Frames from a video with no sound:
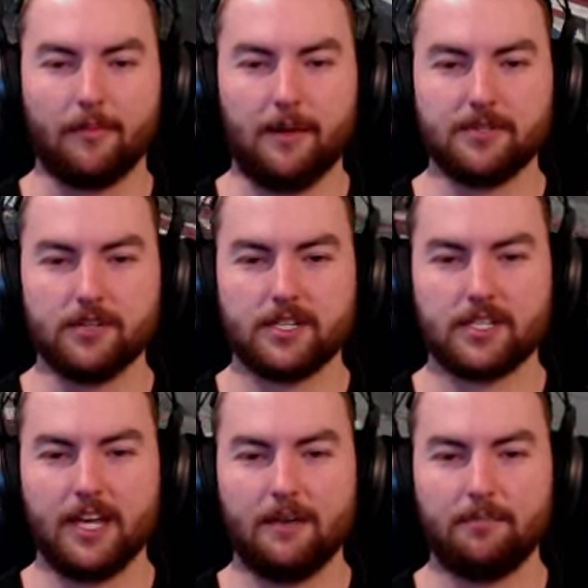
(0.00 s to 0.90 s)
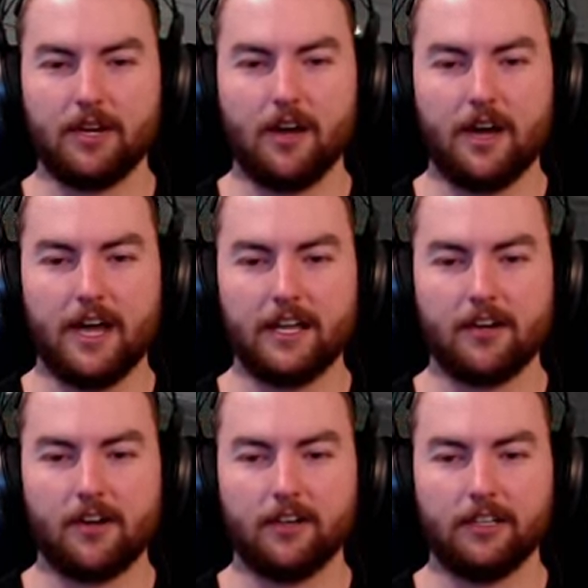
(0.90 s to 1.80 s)
up, so just keep an eye
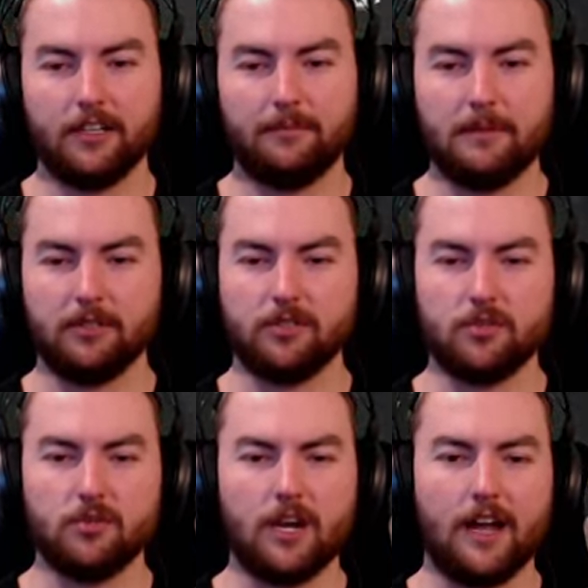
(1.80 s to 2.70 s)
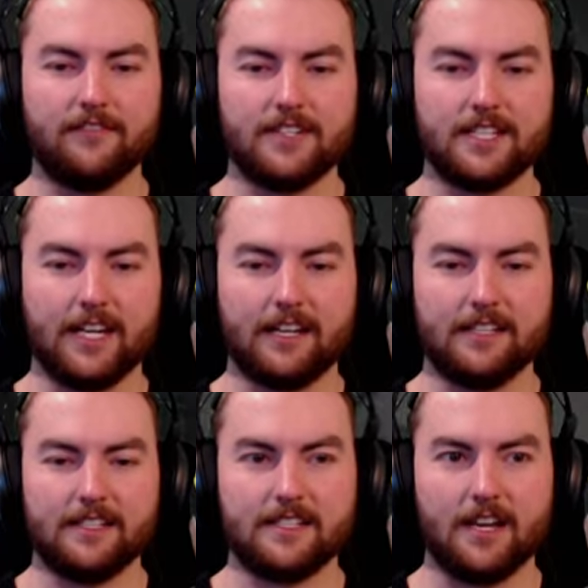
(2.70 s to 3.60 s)
on it. People do love to sit out
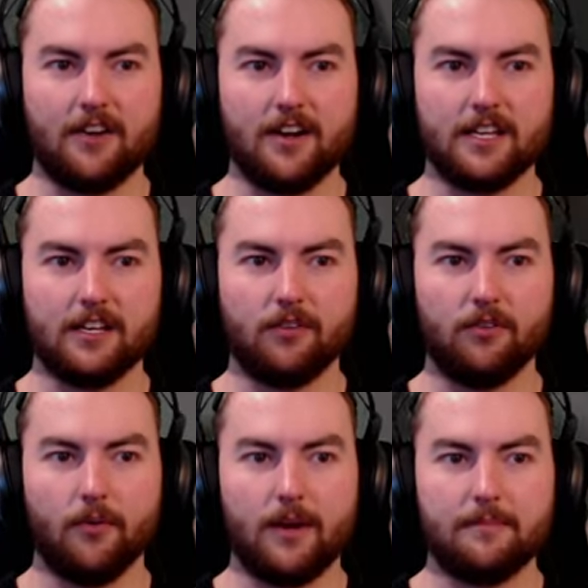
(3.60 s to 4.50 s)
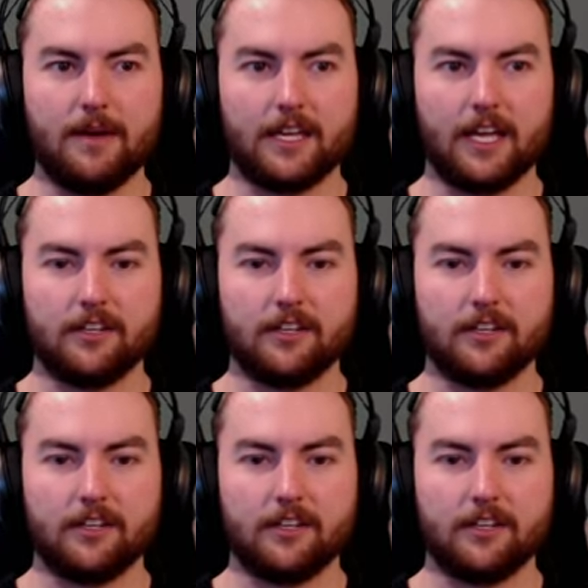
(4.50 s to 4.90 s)
in this area here, all the way back out